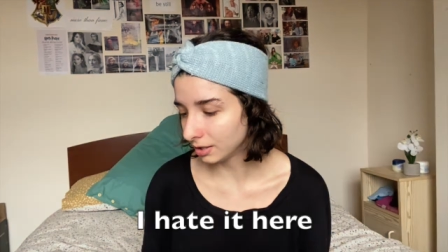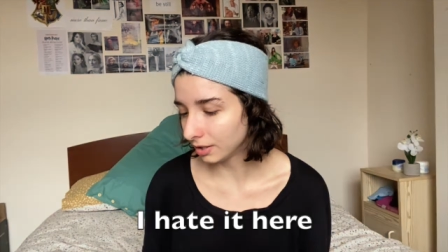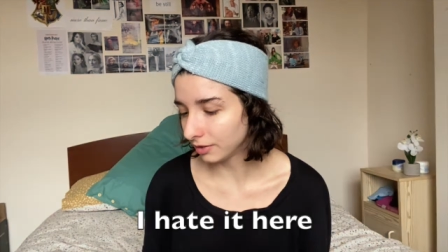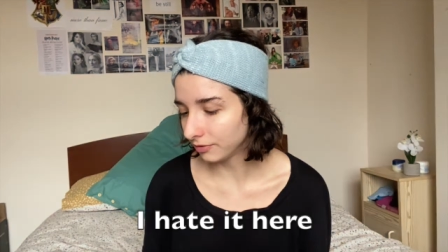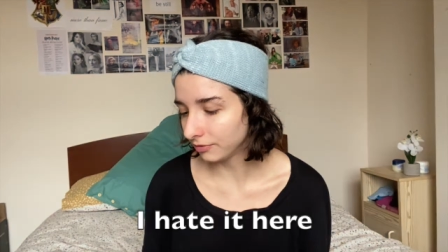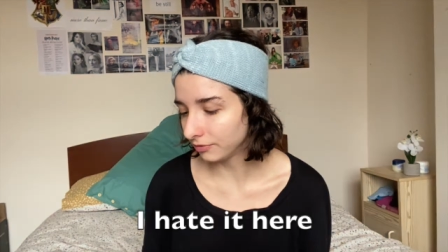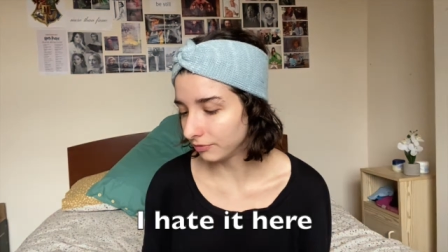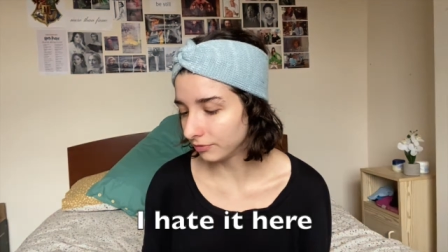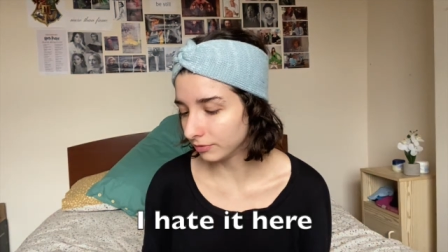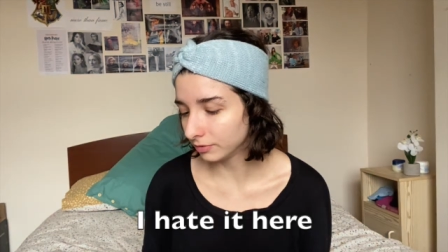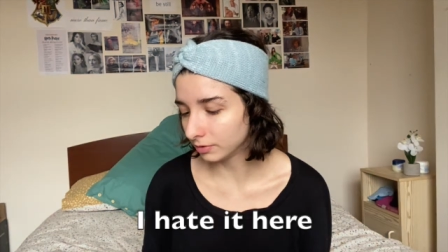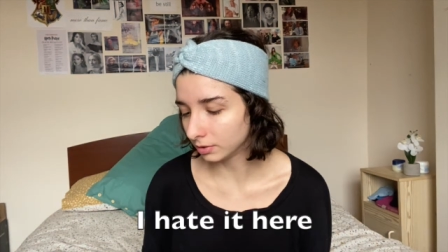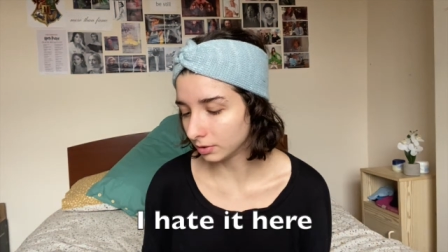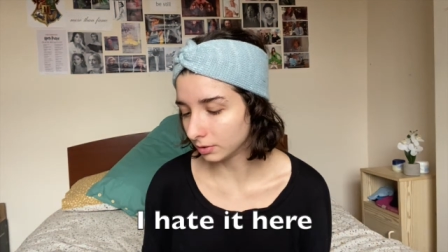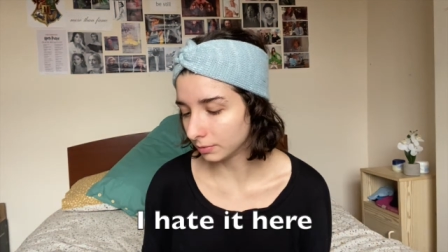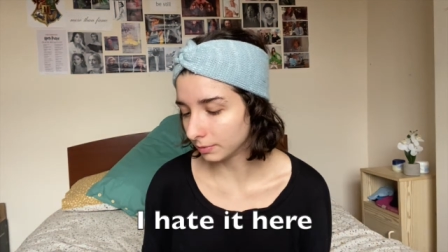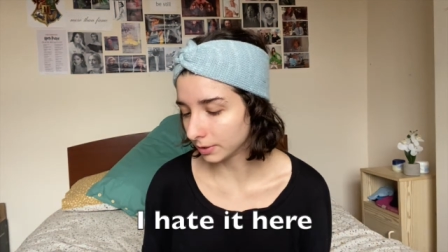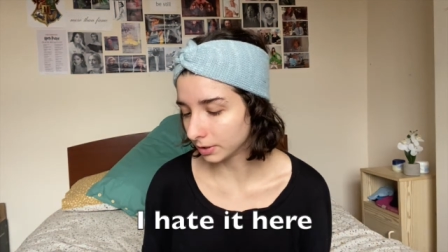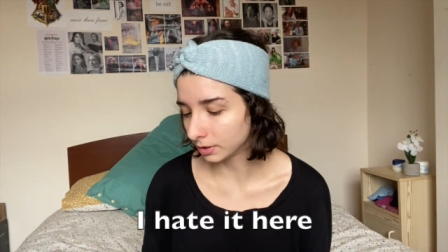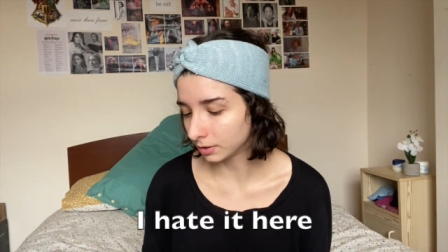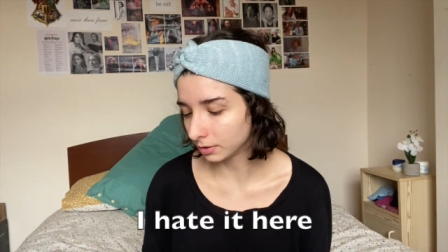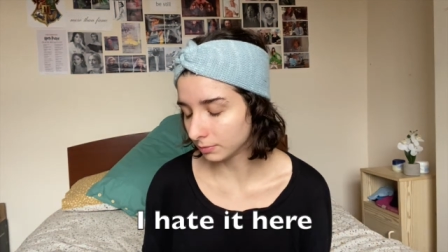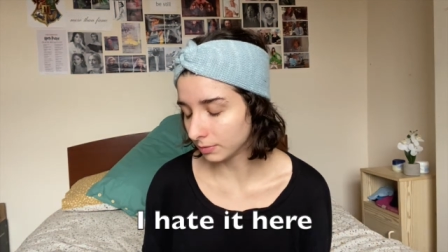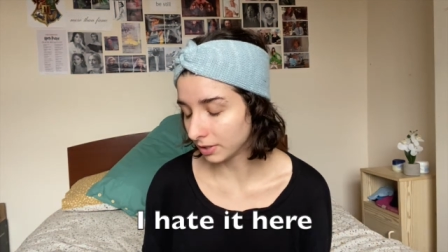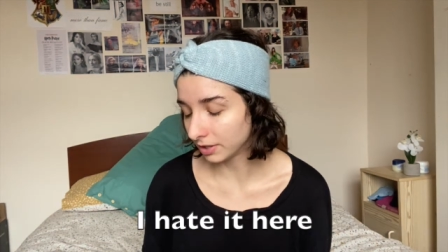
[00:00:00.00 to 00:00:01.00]
I oh my
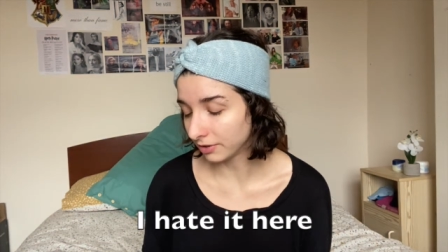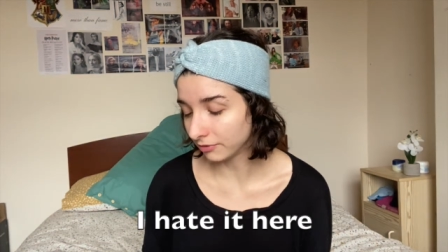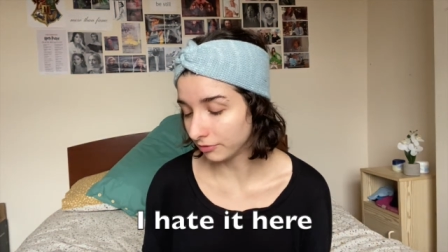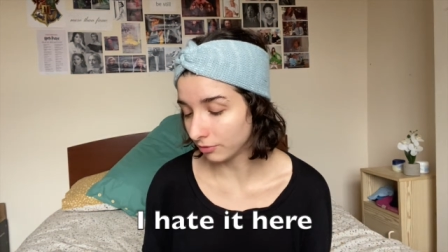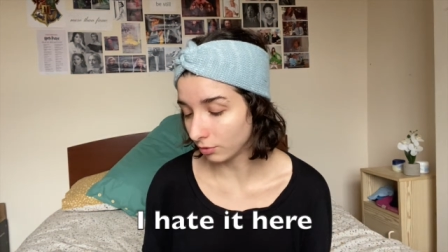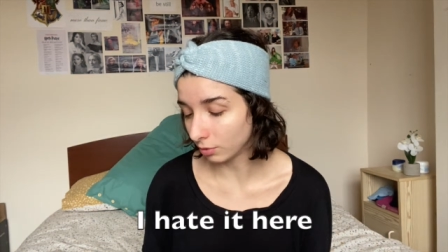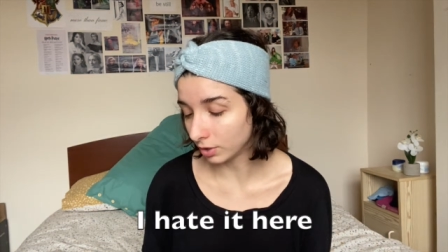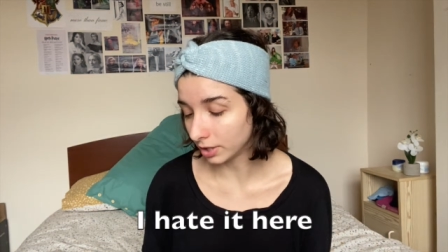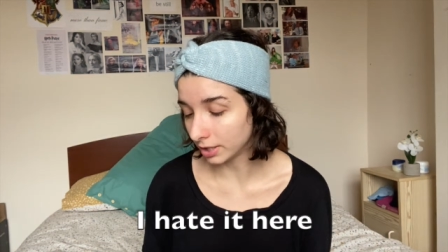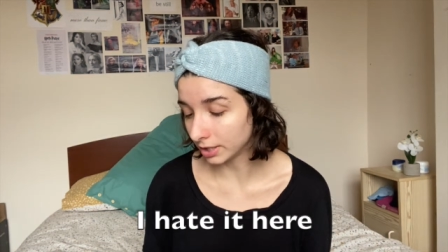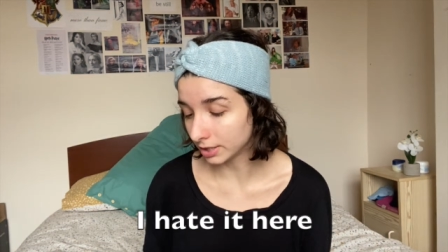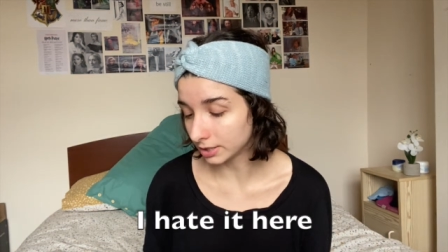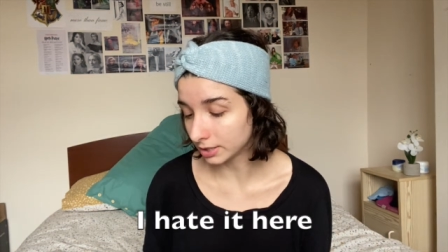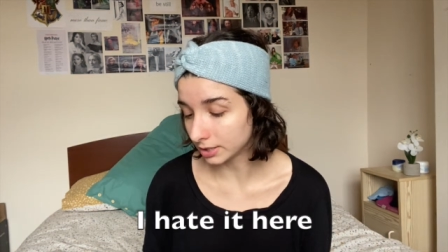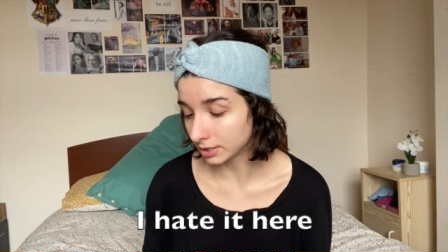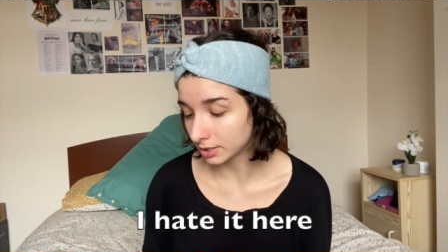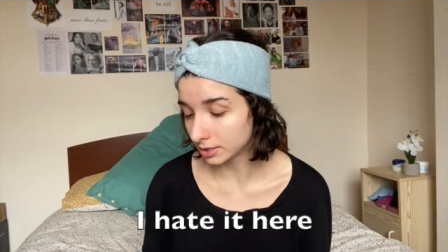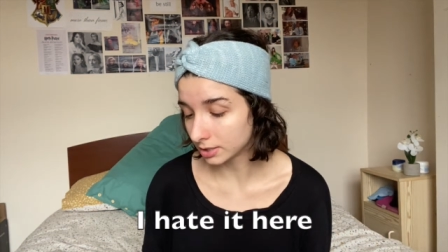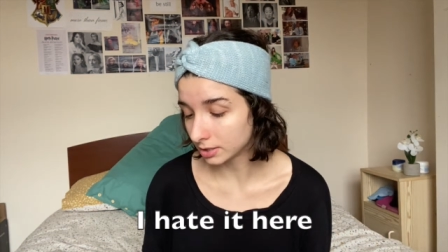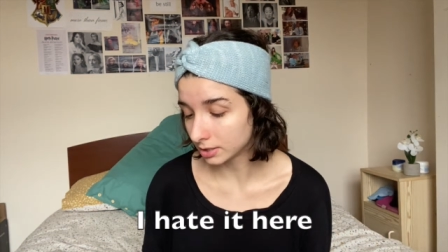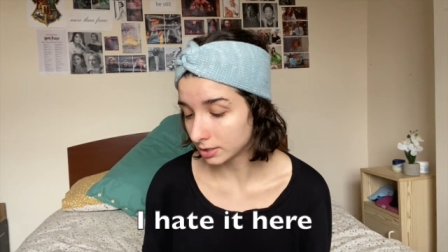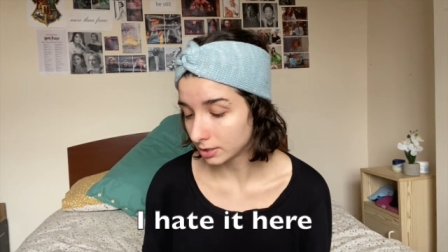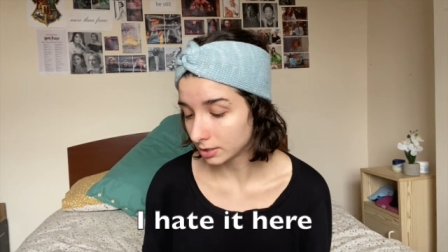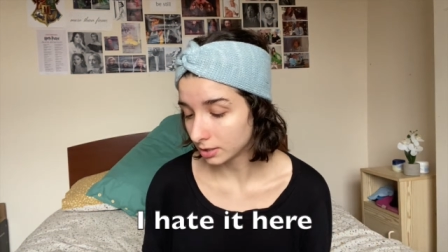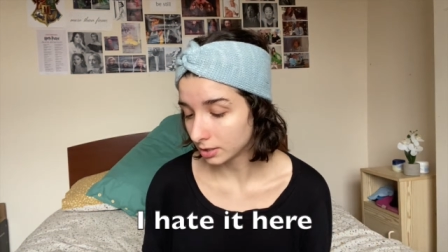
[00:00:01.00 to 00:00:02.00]
my
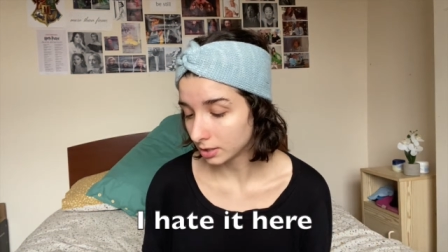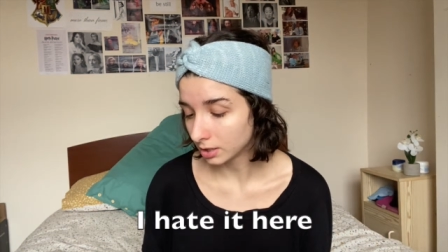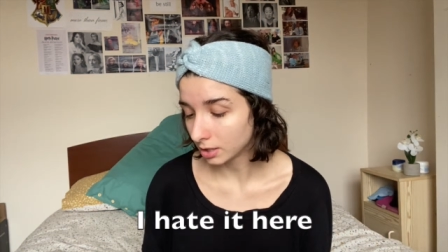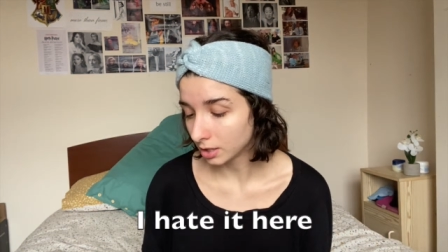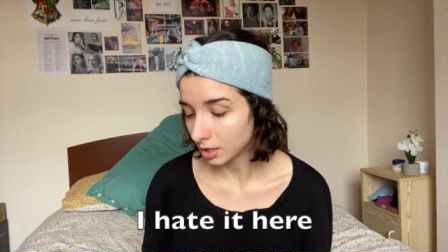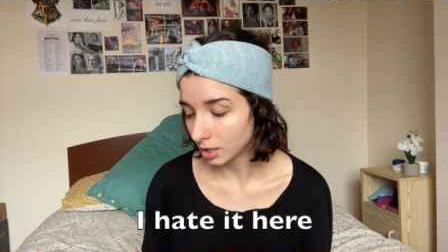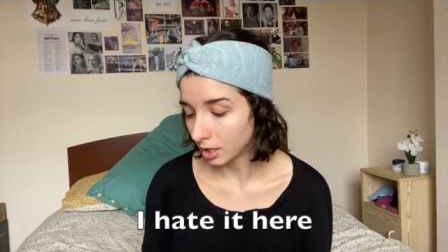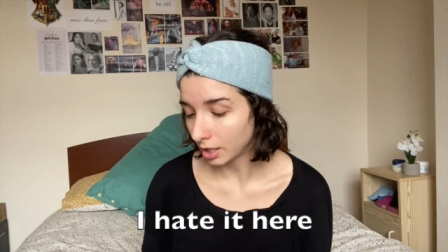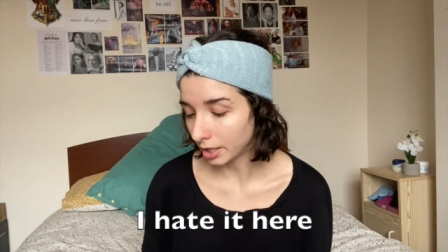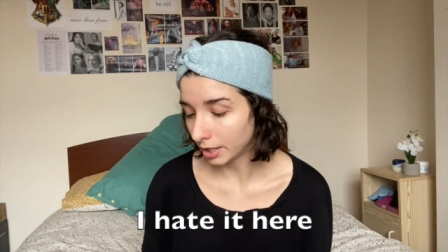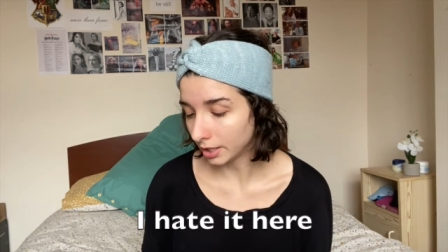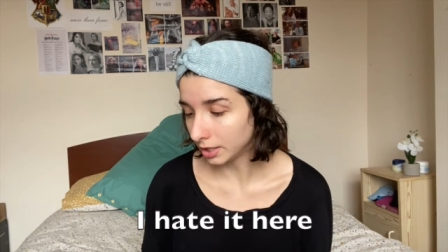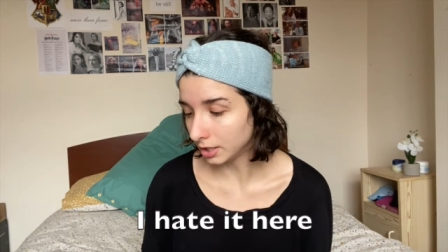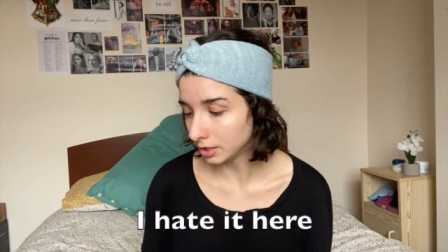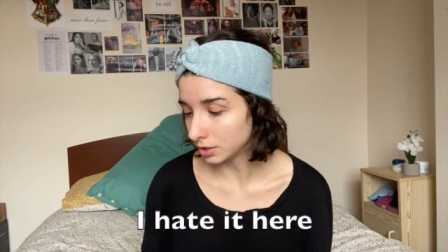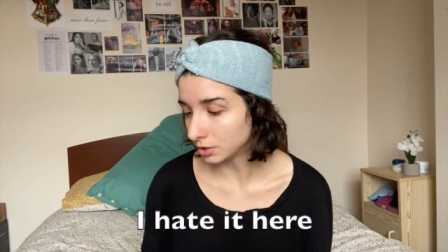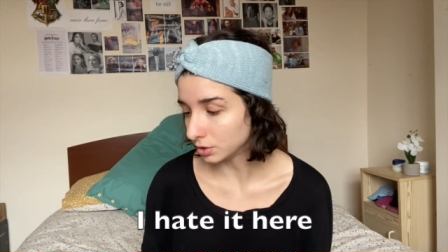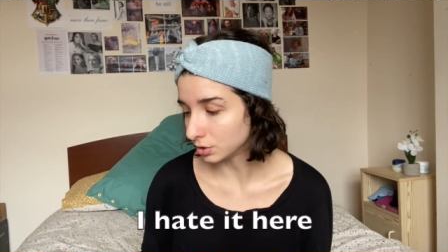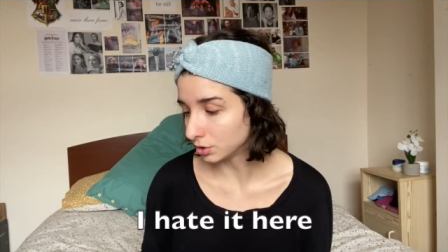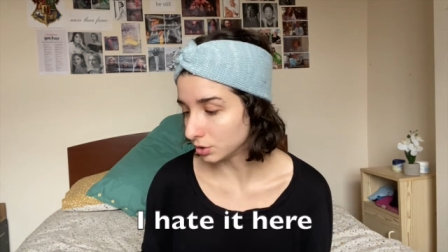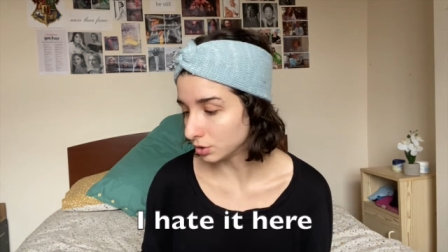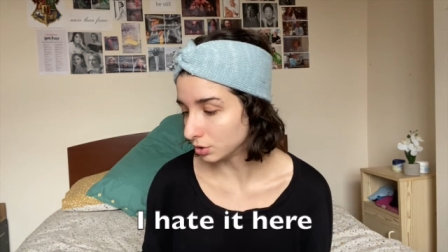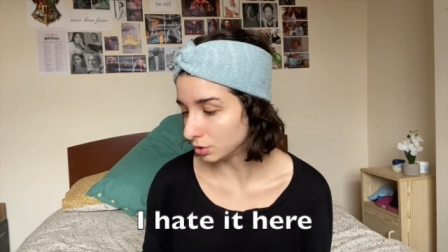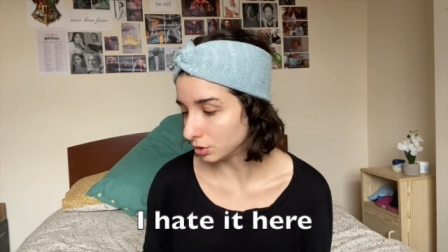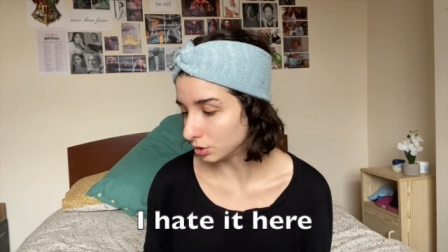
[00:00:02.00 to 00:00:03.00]
voice. I need to
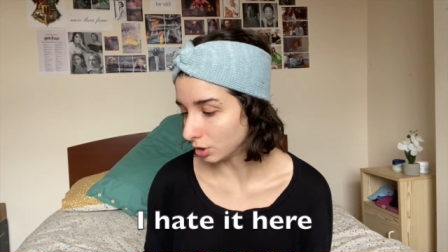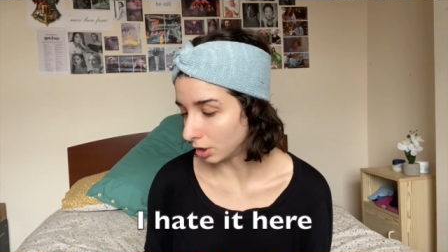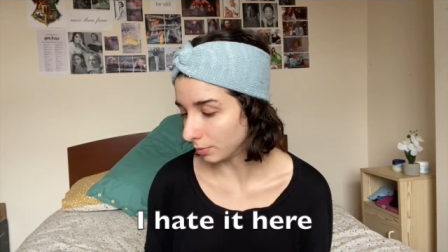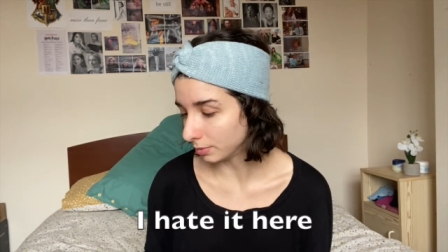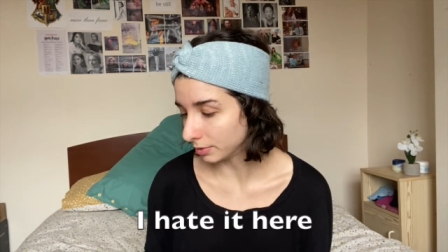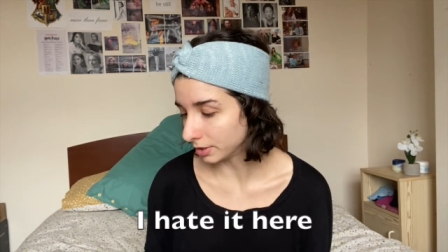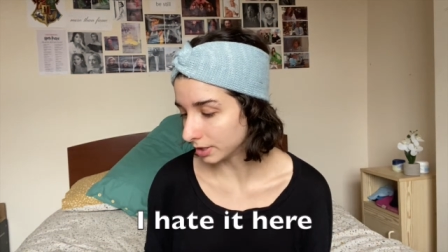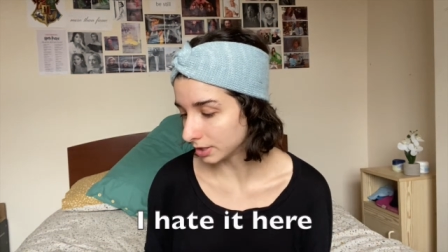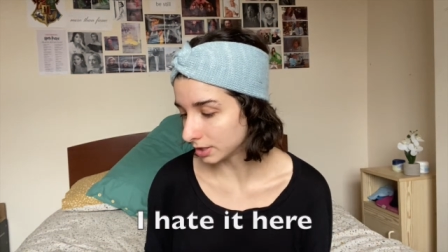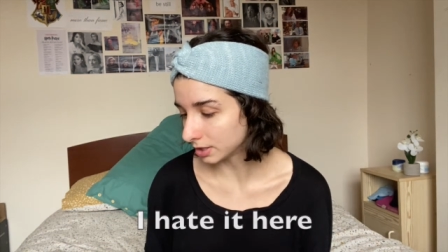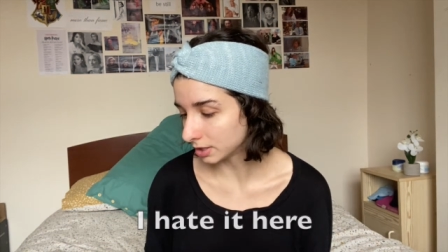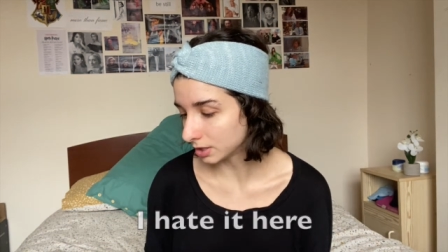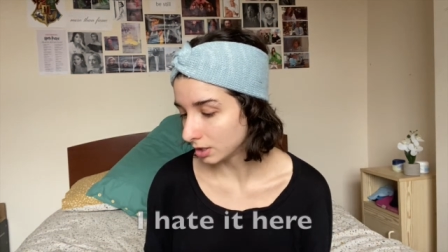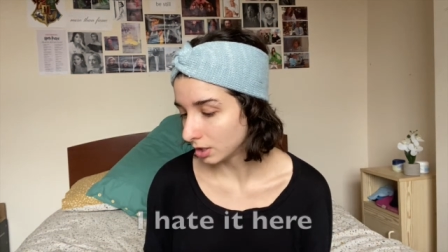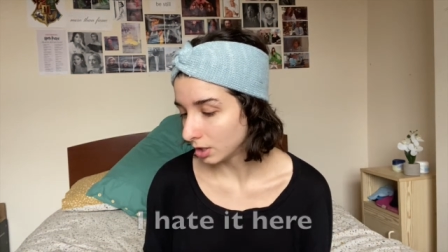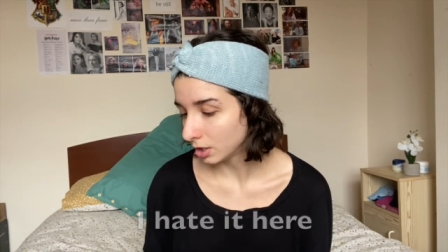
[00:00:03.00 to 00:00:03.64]
stop this.